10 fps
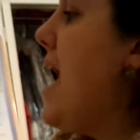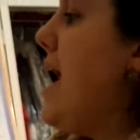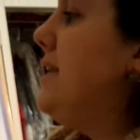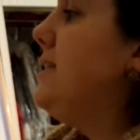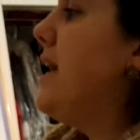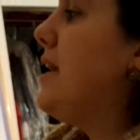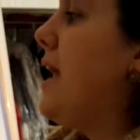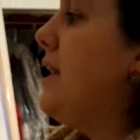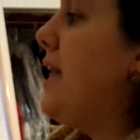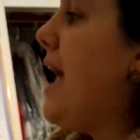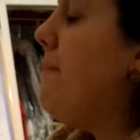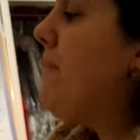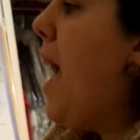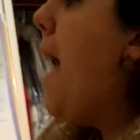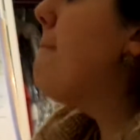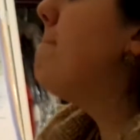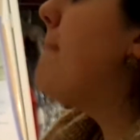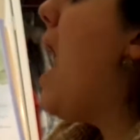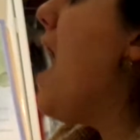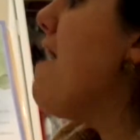indignantly. "My